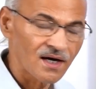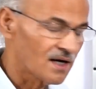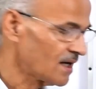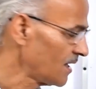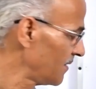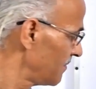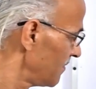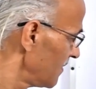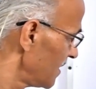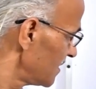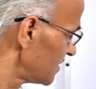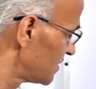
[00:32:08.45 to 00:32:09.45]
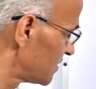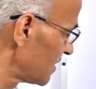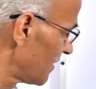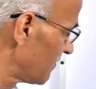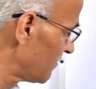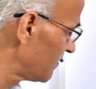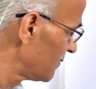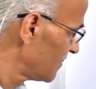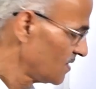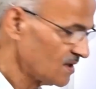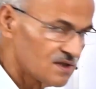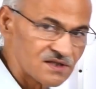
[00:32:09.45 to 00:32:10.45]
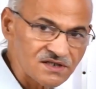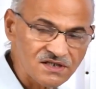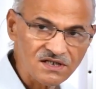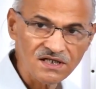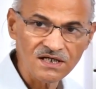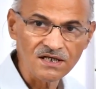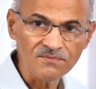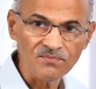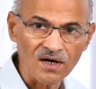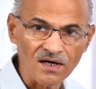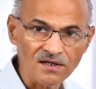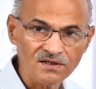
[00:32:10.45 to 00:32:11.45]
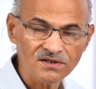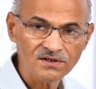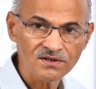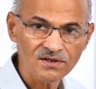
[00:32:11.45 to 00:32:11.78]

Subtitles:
have some skin part